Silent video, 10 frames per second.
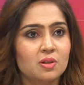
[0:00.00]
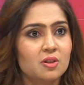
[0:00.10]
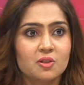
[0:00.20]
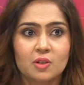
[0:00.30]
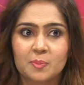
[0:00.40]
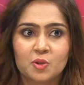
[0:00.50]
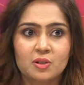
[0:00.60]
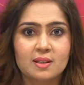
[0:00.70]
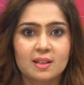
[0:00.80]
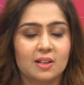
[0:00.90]
the
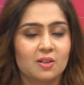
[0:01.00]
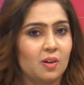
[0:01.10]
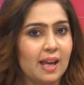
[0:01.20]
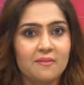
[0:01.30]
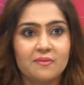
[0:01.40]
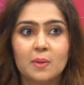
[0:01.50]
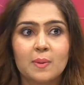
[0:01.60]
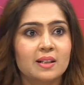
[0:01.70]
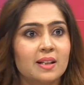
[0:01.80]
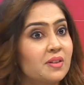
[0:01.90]
disruptions are
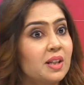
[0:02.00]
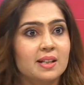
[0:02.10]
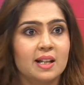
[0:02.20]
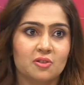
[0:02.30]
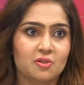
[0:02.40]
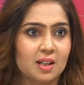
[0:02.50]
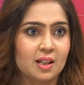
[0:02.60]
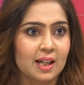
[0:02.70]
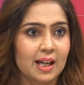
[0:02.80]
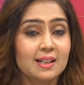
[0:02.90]
everywhere in every industry,
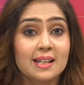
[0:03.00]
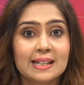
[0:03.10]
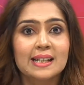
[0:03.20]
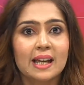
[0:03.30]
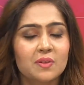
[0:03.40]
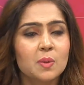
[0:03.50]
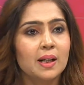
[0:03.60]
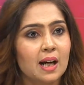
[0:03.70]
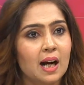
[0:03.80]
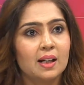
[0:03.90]
and it's hitting
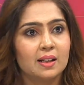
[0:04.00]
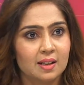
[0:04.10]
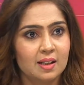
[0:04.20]
everyone hard.